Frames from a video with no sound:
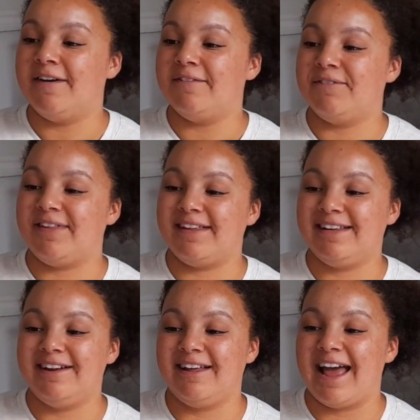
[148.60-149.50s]
for this
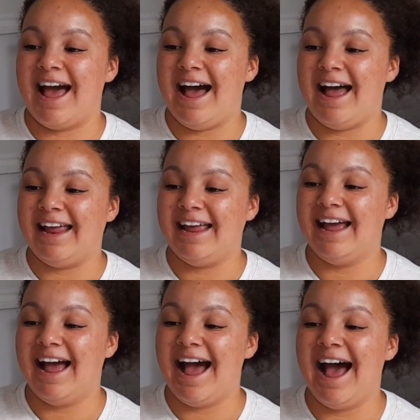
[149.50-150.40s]
little guy
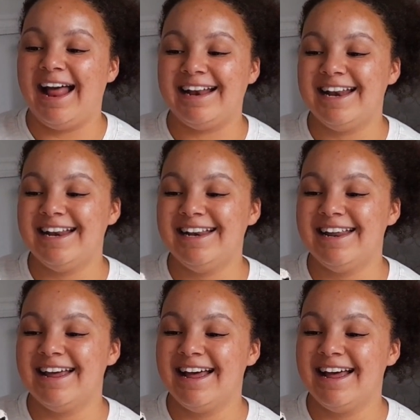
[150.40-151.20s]
and